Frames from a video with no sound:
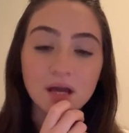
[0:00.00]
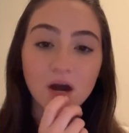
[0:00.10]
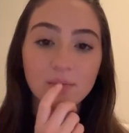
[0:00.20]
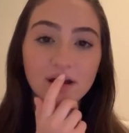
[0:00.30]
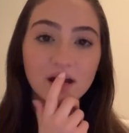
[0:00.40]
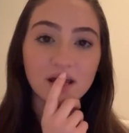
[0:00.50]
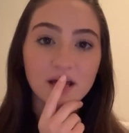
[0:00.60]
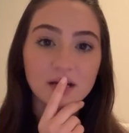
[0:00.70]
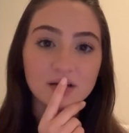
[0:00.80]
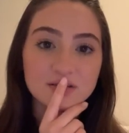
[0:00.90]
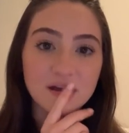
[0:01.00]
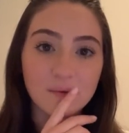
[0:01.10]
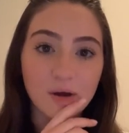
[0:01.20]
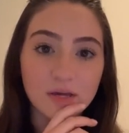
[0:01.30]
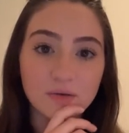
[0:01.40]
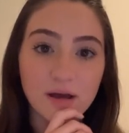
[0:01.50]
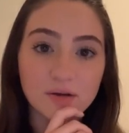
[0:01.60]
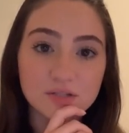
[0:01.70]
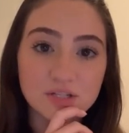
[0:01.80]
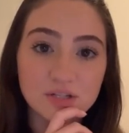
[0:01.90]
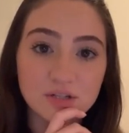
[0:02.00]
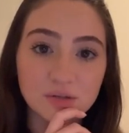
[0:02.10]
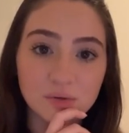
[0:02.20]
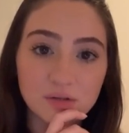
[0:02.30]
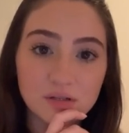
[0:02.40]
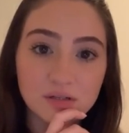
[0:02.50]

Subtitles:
Oh my god, Hannah goes to NYU now too.